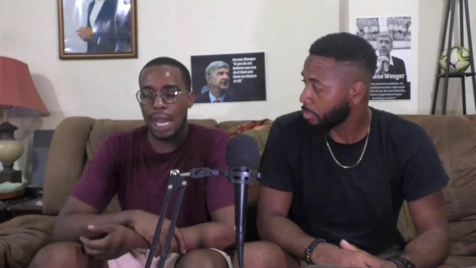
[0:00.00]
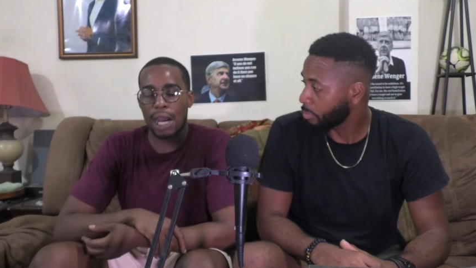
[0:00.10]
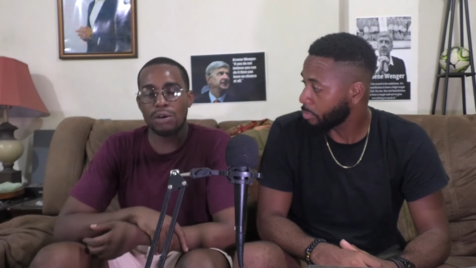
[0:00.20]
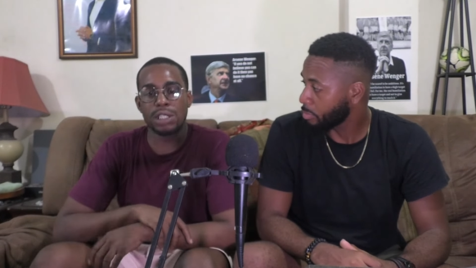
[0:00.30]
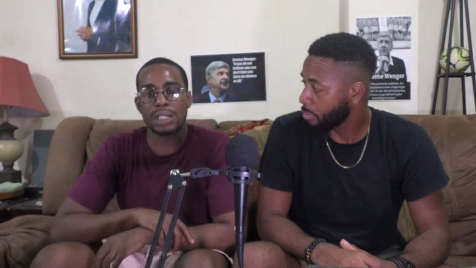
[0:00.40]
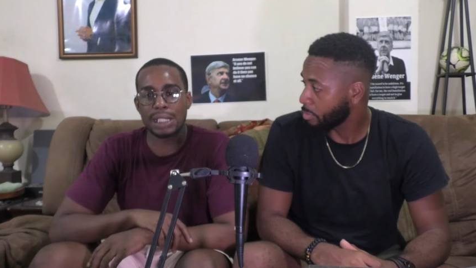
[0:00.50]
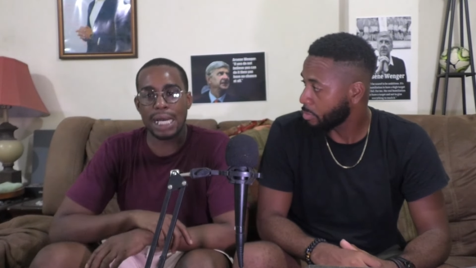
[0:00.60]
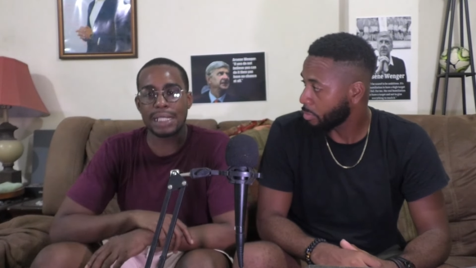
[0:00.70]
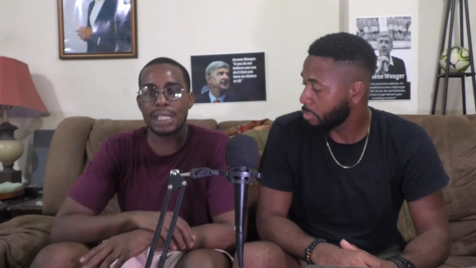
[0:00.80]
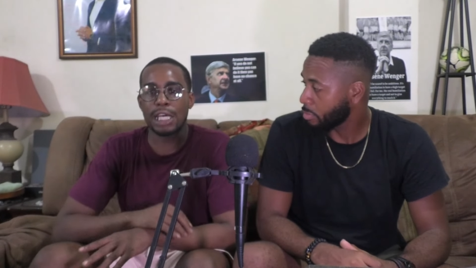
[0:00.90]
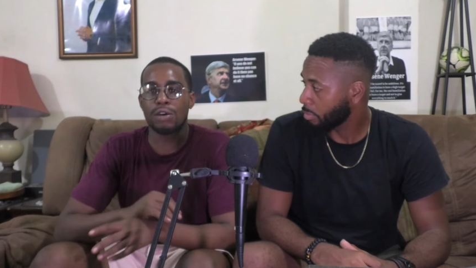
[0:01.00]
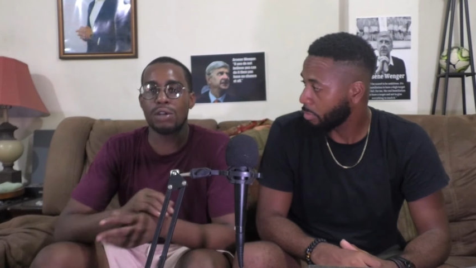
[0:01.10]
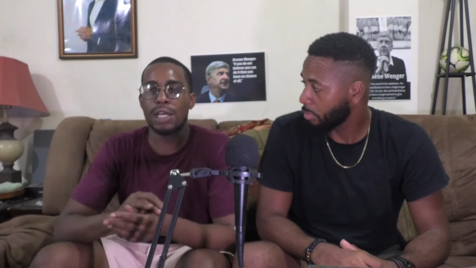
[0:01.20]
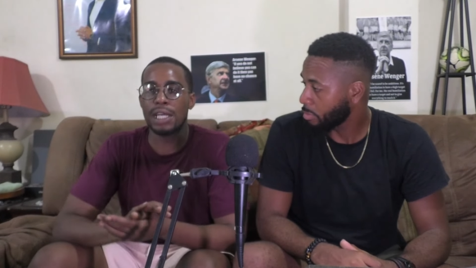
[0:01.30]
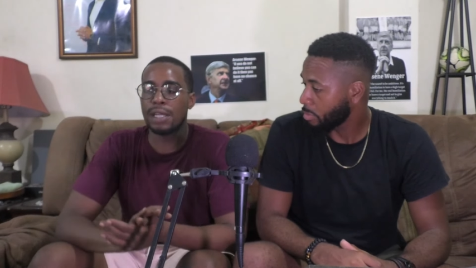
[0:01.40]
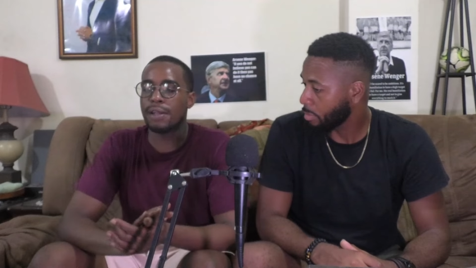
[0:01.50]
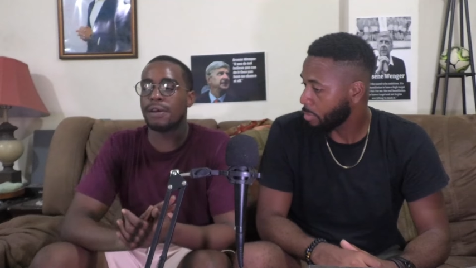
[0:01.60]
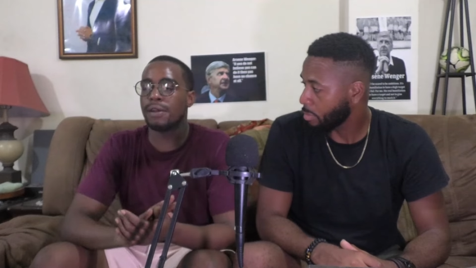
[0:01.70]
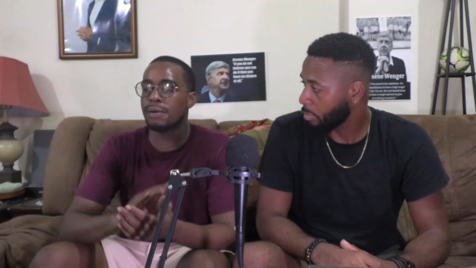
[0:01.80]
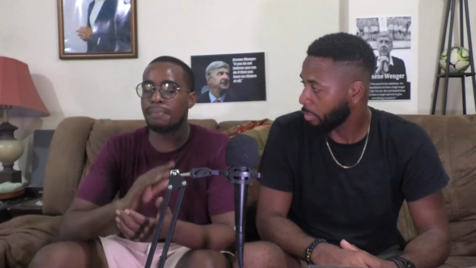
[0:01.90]
Speaker 1: And we just sad say you couldn't
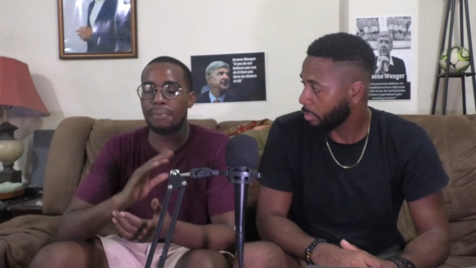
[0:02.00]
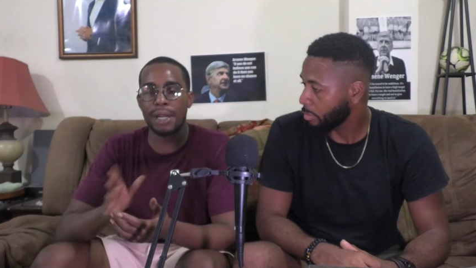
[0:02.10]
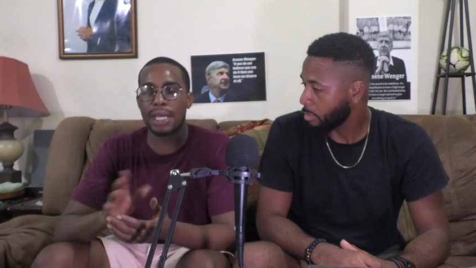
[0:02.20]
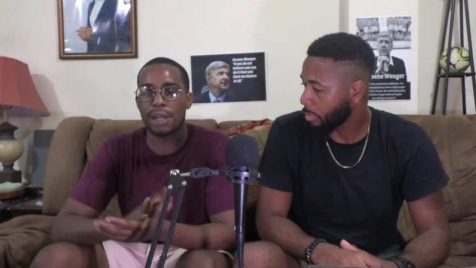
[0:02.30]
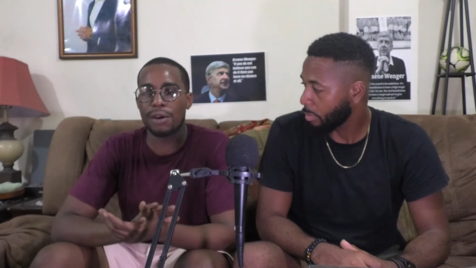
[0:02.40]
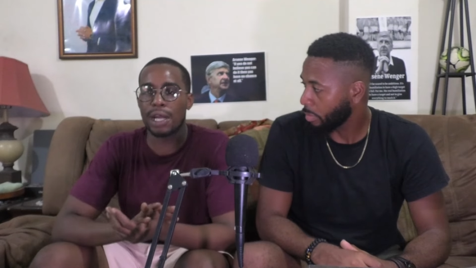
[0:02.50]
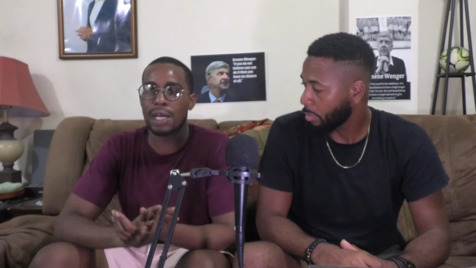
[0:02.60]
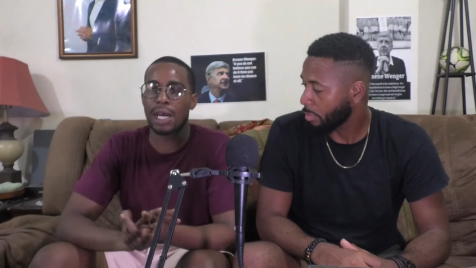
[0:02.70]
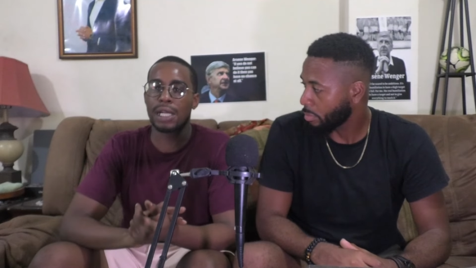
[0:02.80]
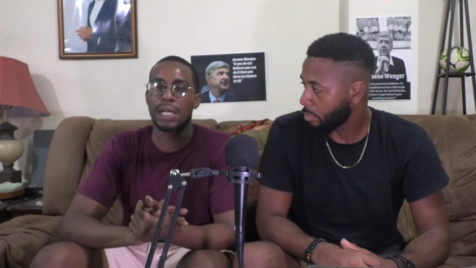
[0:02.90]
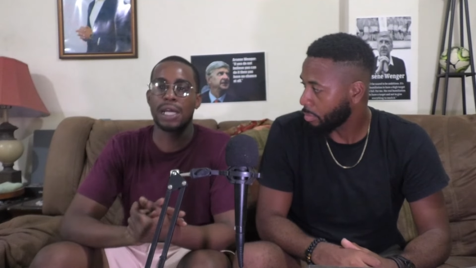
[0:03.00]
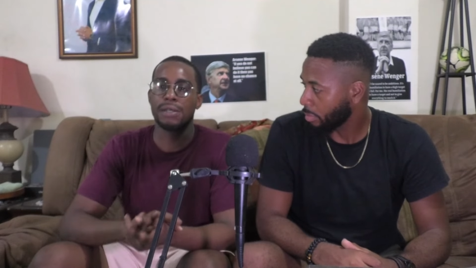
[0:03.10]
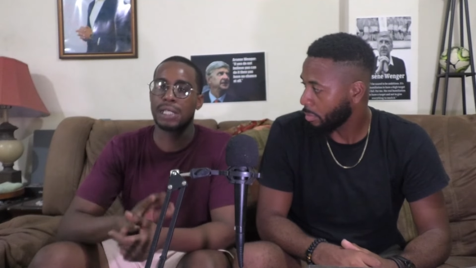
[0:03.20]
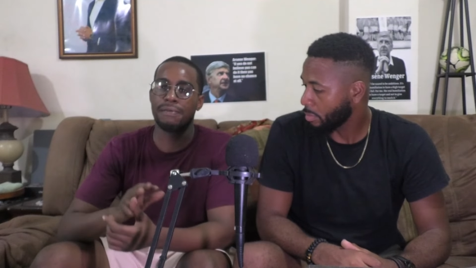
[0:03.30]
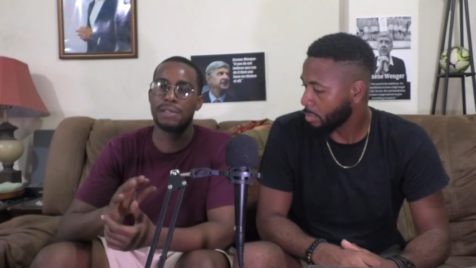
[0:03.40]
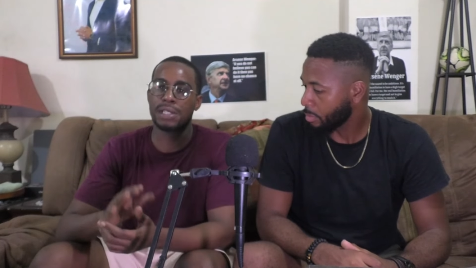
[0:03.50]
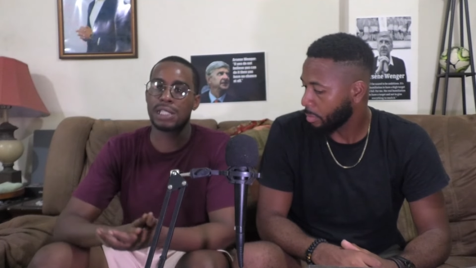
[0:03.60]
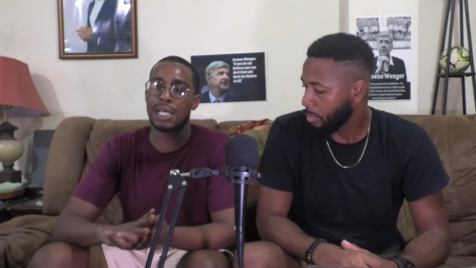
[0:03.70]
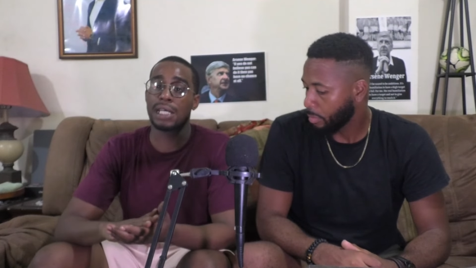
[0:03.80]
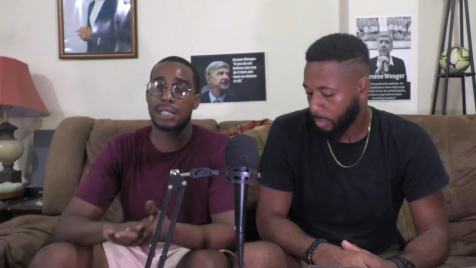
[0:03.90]
did break your record because you was having
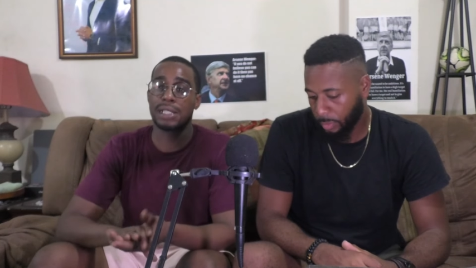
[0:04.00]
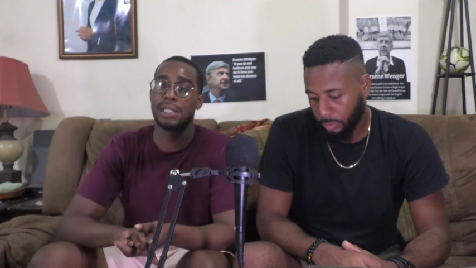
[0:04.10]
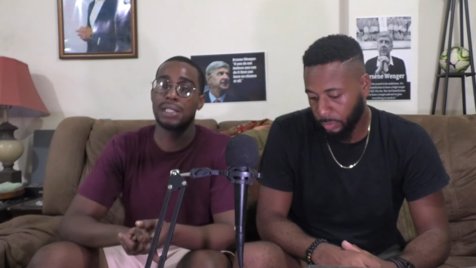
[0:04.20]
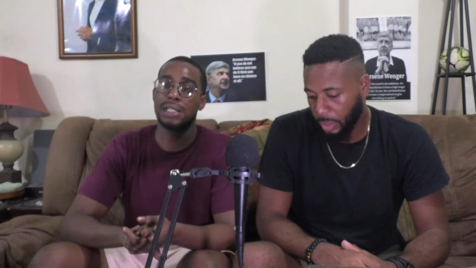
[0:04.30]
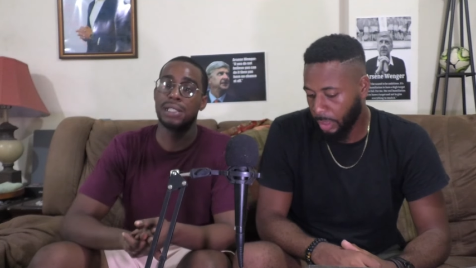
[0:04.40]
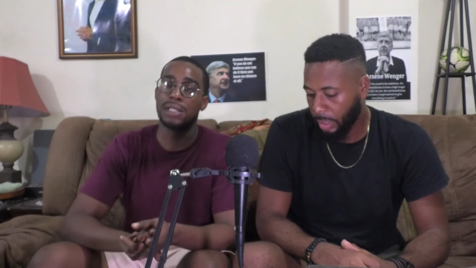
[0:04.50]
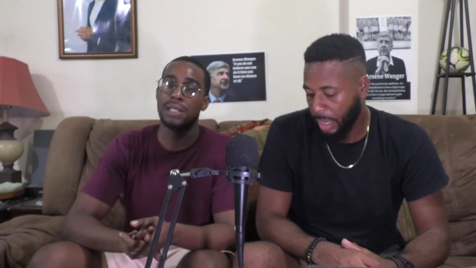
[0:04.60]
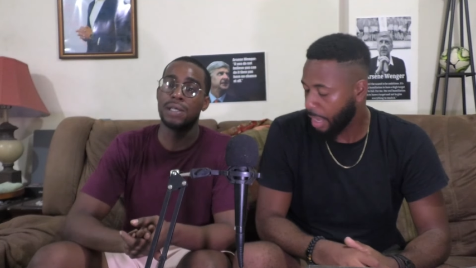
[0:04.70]
such an excellent season.